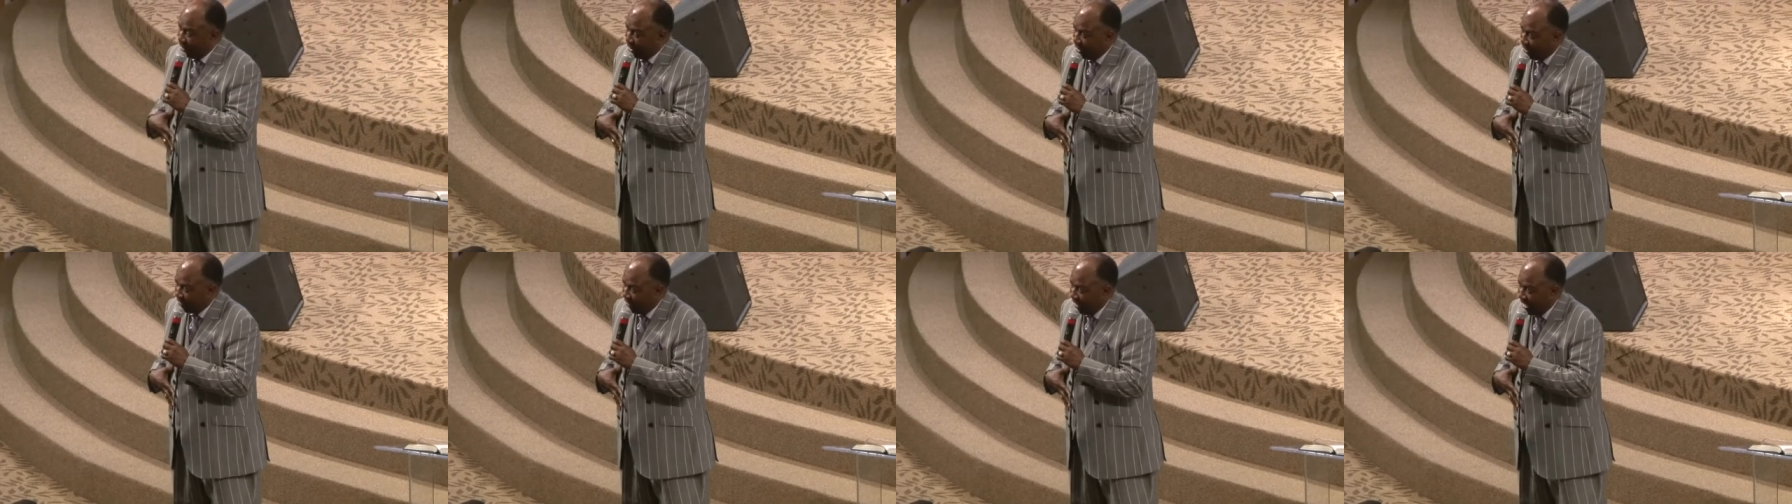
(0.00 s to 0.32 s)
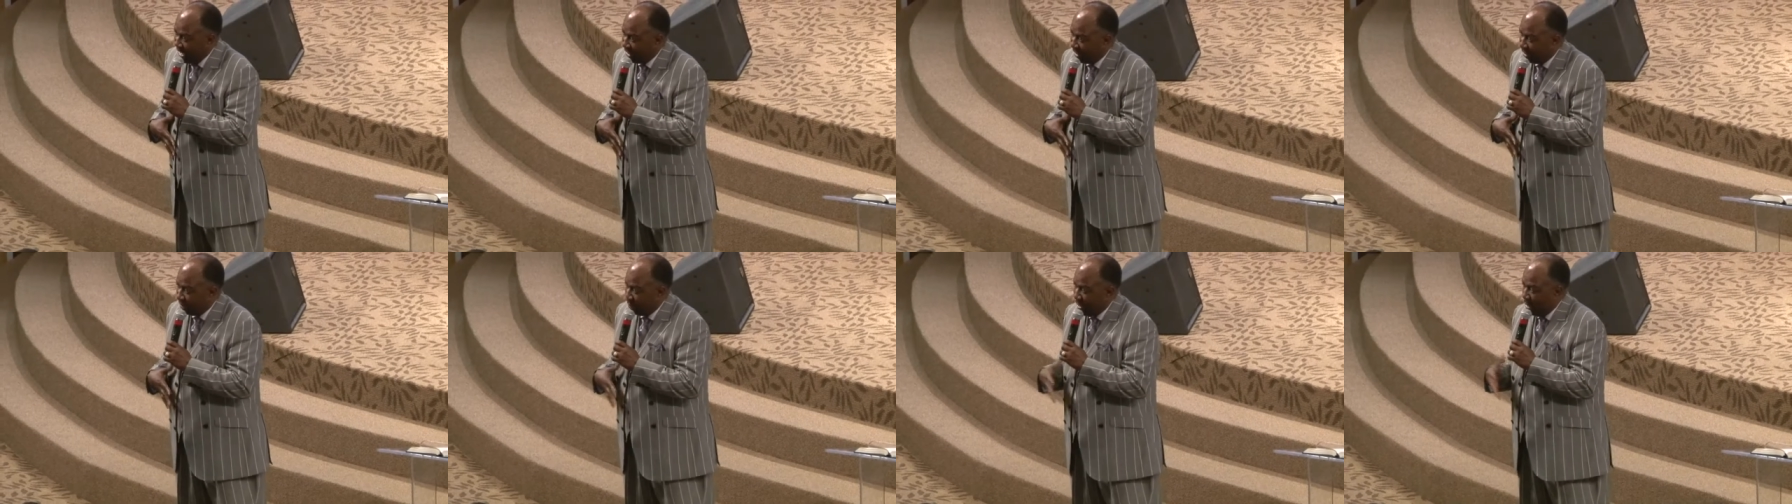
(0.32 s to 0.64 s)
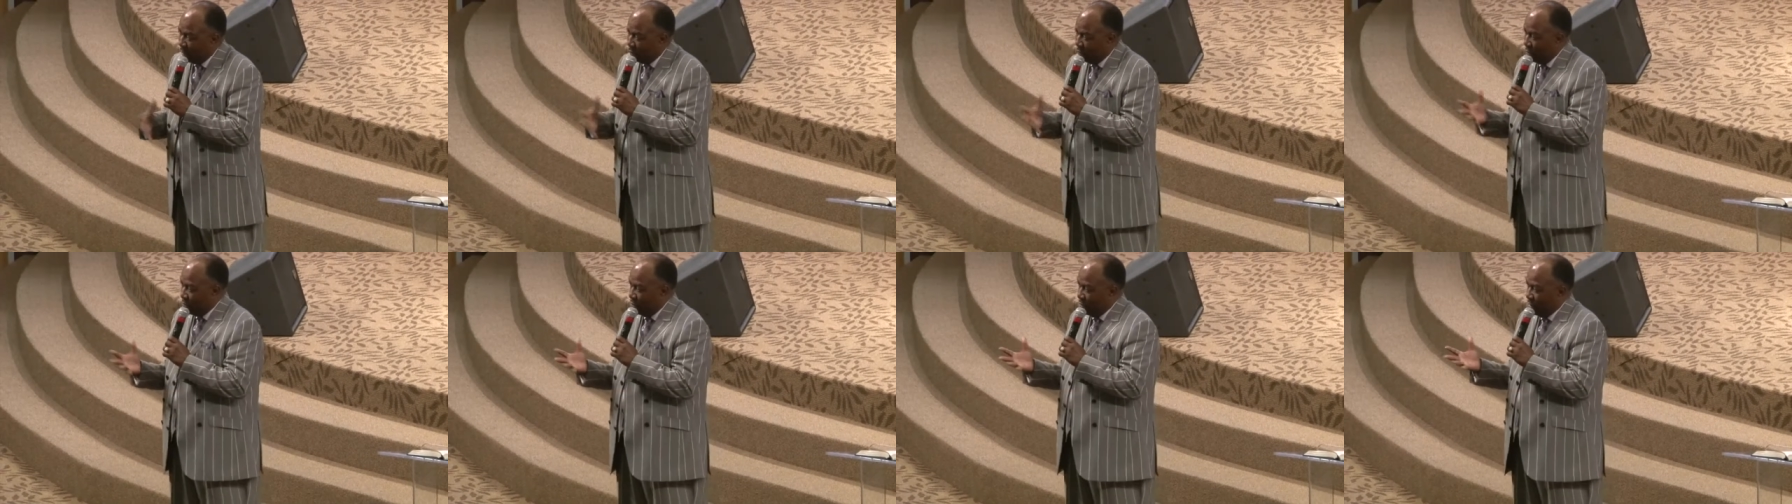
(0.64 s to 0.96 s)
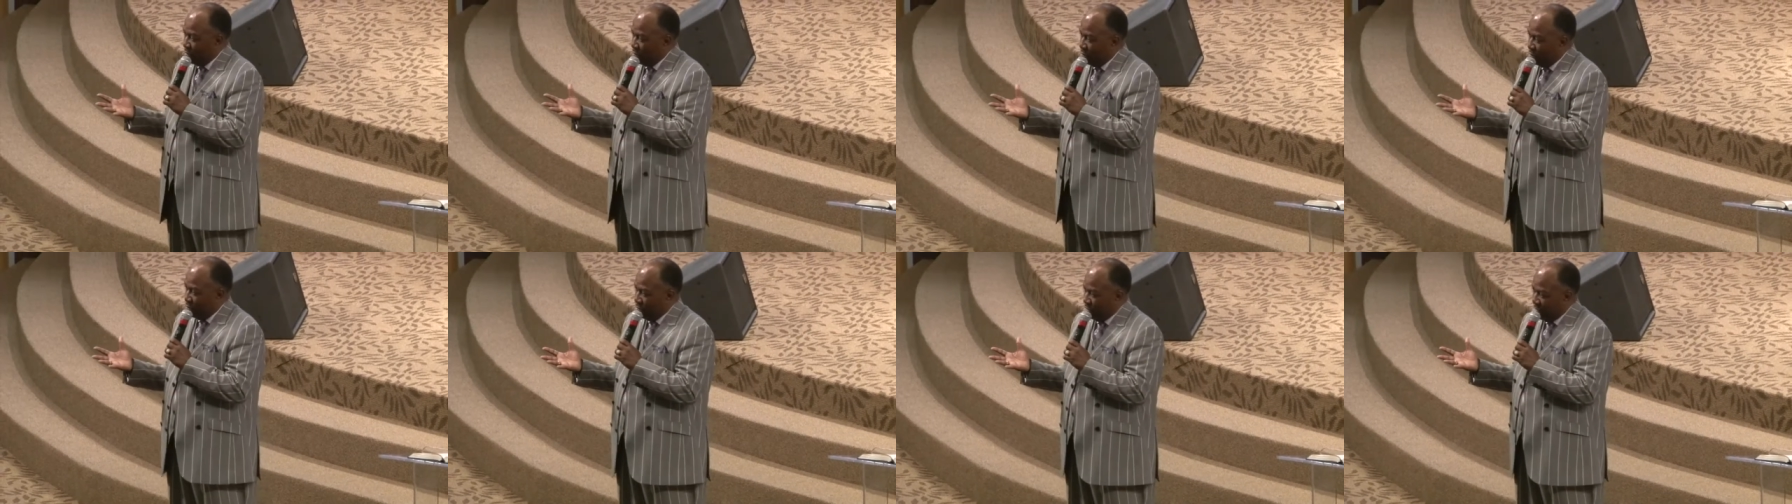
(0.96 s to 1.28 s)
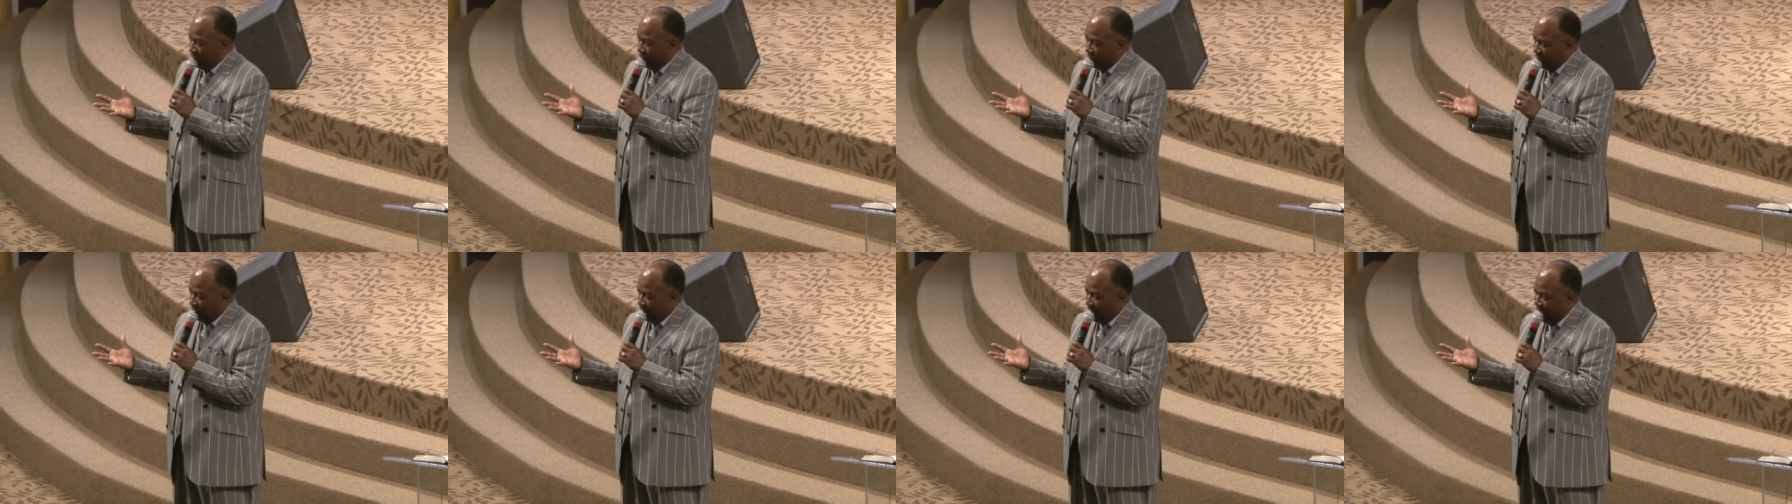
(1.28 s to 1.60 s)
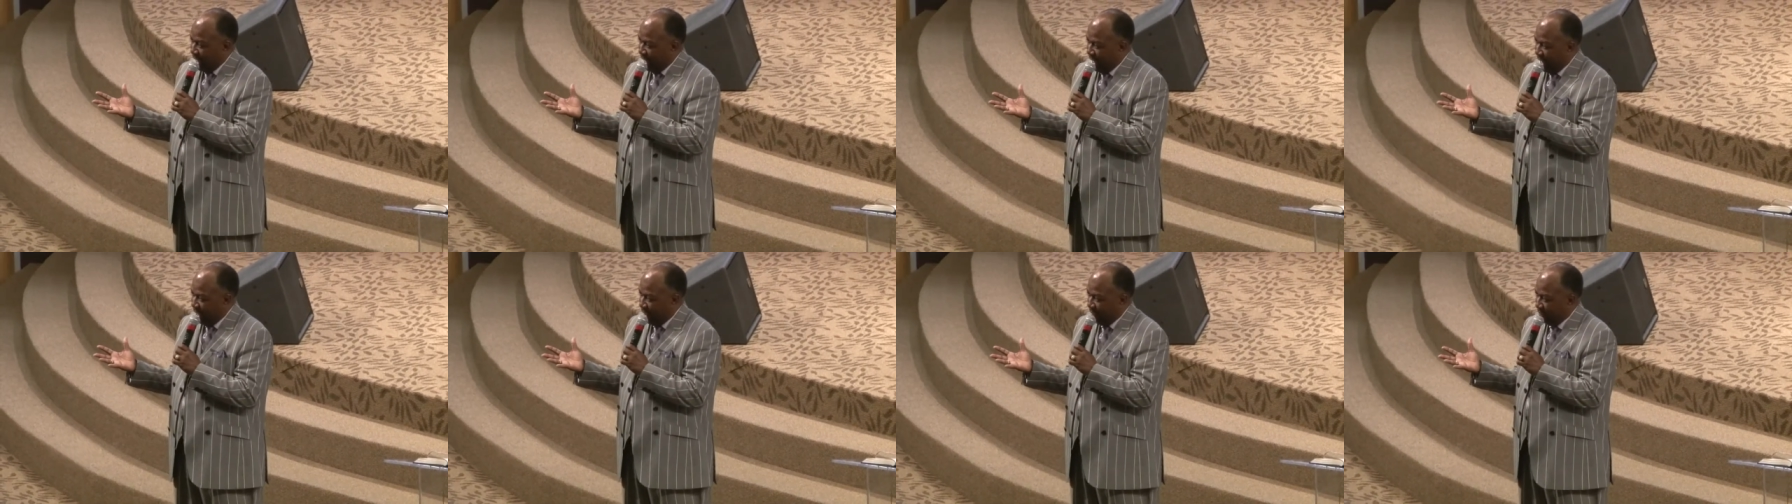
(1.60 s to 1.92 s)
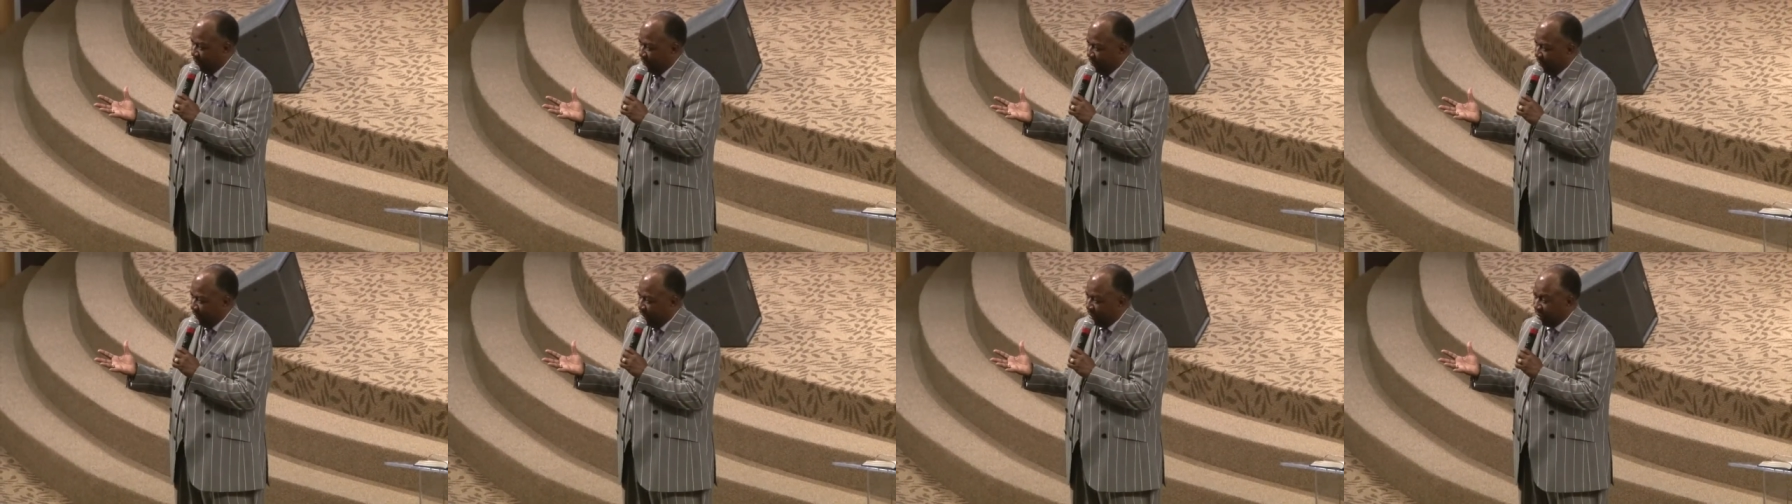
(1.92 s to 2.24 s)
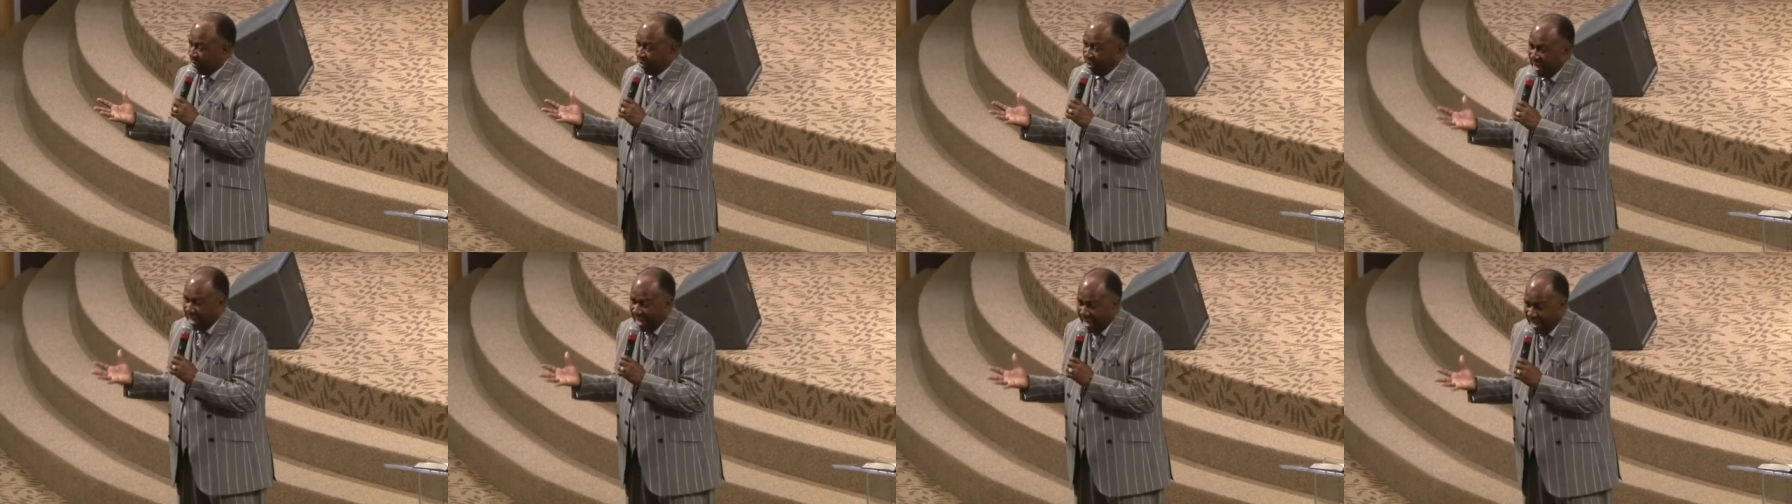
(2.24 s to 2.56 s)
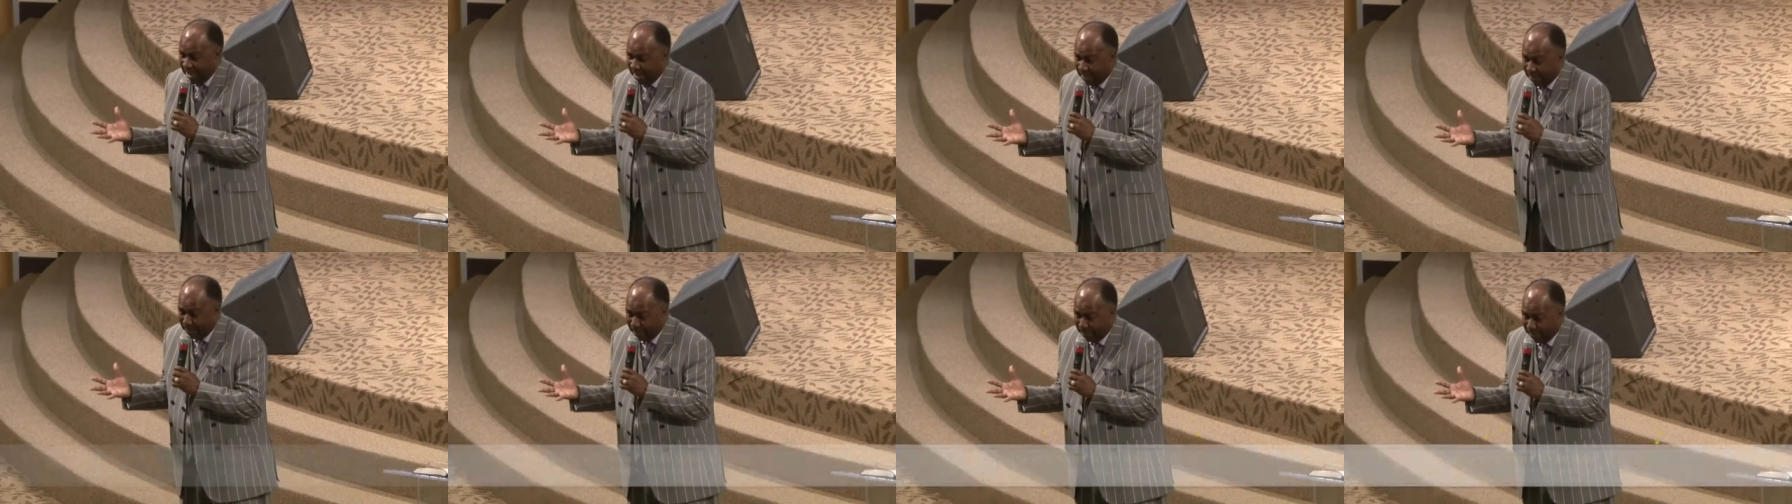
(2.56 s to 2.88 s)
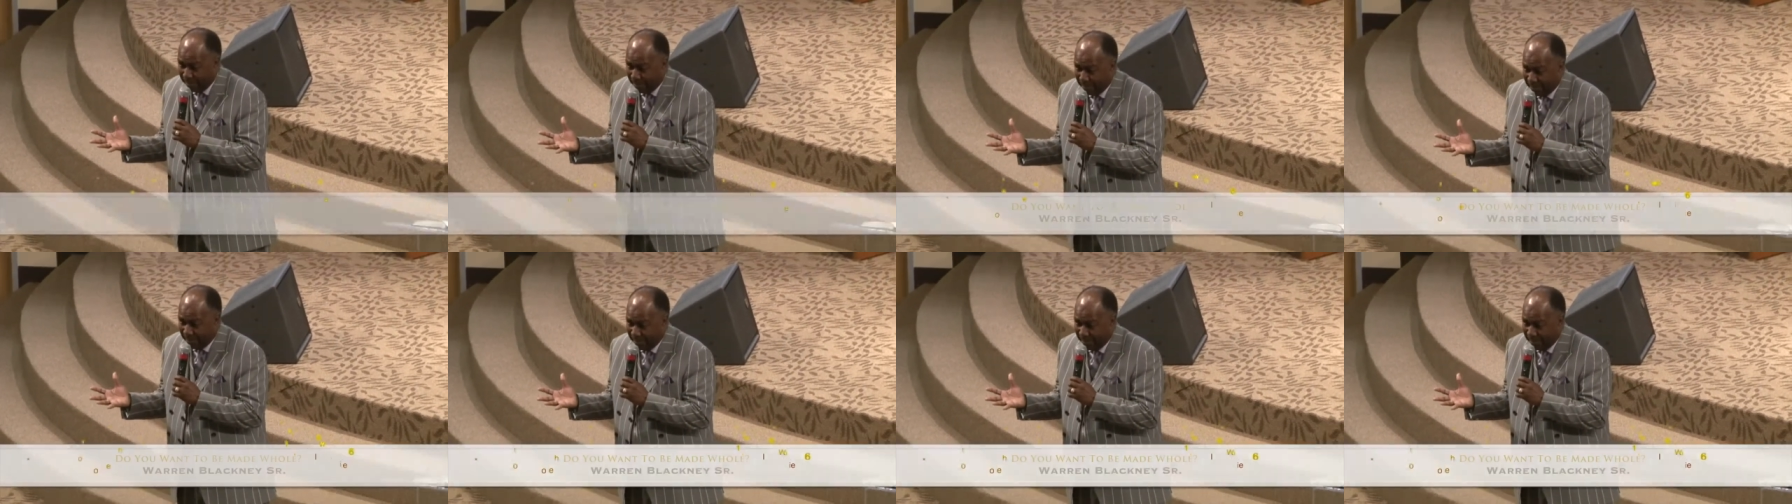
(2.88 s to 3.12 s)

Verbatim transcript: there with his sign to my will you know need help a job,